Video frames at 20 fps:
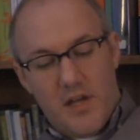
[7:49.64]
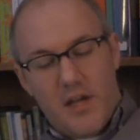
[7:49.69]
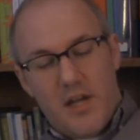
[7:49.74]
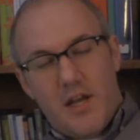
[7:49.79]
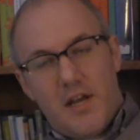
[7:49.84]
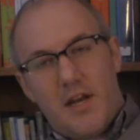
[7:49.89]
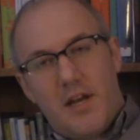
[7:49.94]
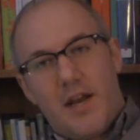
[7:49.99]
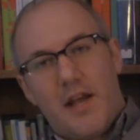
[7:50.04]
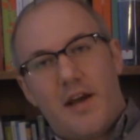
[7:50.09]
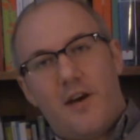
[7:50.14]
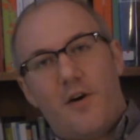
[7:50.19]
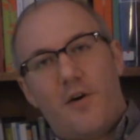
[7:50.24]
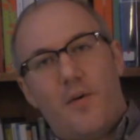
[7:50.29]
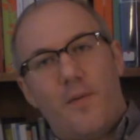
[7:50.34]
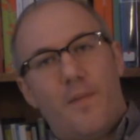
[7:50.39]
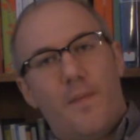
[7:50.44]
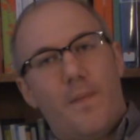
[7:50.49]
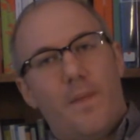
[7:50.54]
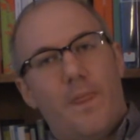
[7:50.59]

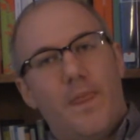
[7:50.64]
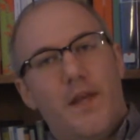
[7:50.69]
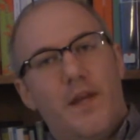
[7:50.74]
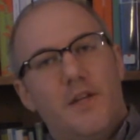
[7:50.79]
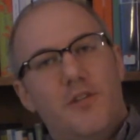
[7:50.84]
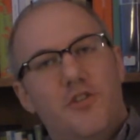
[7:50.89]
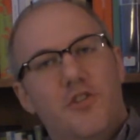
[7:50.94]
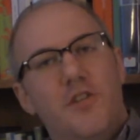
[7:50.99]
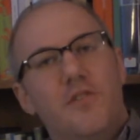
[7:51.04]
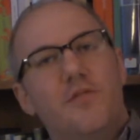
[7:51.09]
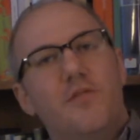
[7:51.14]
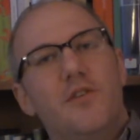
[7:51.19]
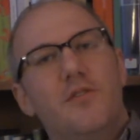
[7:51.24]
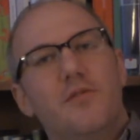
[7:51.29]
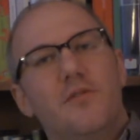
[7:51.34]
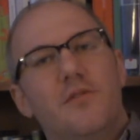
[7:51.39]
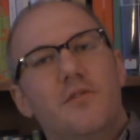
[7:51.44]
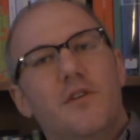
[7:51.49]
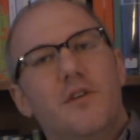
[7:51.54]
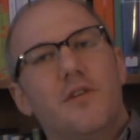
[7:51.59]
Now, she
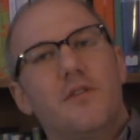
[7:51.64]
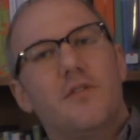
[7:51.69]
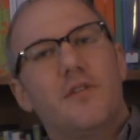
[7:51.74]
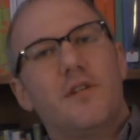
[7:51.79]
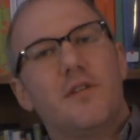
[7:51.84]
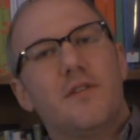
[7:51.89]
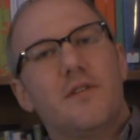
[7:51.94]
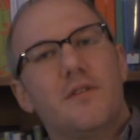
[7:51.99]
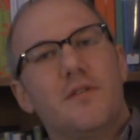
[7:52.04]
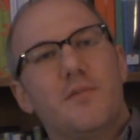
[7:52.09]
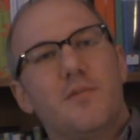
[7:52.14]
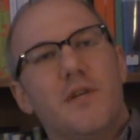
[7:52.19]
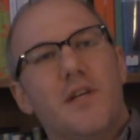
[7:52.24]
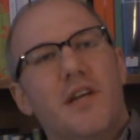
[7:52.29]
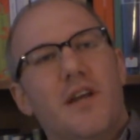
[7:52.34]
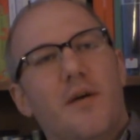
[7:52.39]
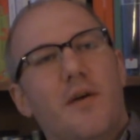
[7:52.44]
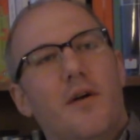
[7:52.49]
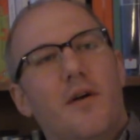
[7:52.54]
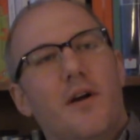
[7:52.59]
views, though, this as
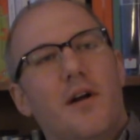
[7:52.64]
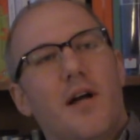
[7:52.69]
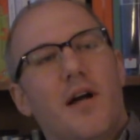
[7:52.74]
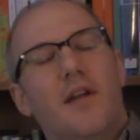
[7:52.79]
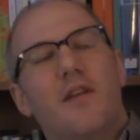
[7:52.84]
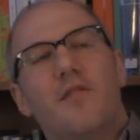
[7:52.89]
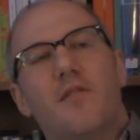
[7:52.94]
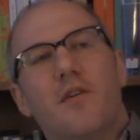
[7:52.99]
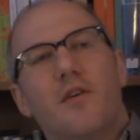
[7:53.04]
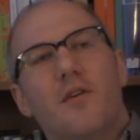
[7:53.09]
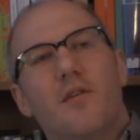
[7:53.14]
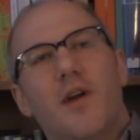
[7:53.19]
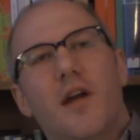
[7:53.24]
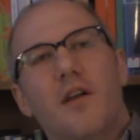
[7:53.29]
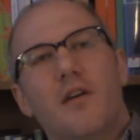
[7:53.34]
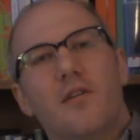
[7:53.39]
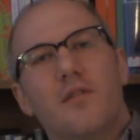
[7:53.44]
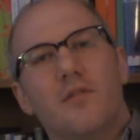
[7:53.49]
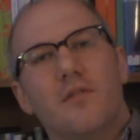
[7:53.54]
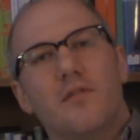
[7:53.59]
being kind of a
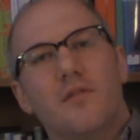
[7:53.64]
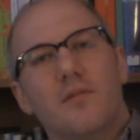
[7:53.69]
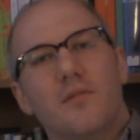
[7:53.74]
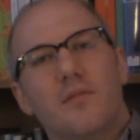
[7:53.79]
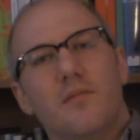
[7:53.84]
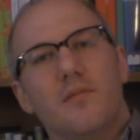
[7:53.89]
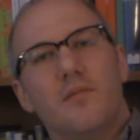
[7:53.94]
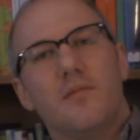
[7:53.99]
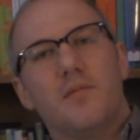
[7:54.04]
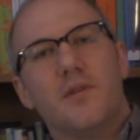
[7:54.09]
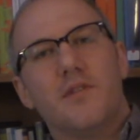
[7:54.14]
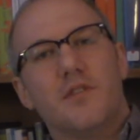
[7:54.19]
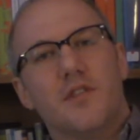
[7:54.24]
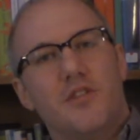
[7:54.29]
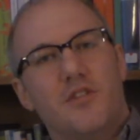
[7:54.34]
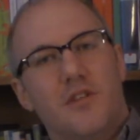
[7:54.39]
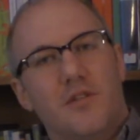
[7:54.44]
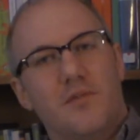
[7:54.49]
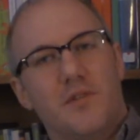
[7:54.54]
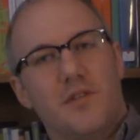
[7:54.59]
heretical
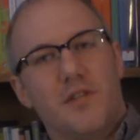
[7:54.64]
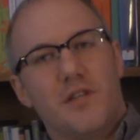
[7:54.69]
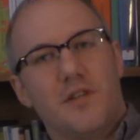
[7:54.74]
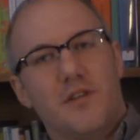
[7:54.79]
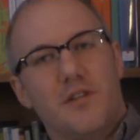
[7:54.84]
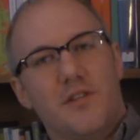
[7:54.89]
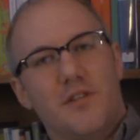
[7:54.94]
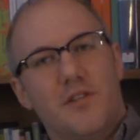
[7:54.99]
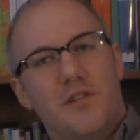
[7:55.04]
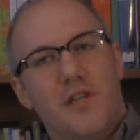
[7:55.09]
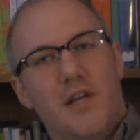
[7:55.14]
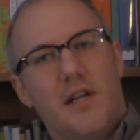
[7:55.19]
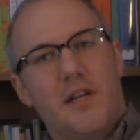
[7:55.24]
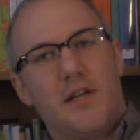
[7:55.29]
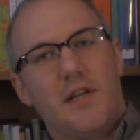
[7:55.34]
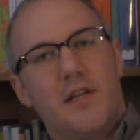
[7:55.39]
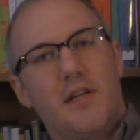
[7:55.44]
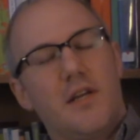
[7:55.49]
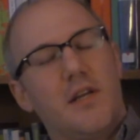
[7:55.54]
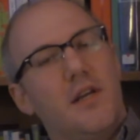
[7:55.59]
position within
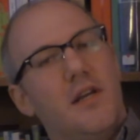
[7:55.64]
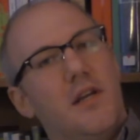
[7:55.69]
Christianity.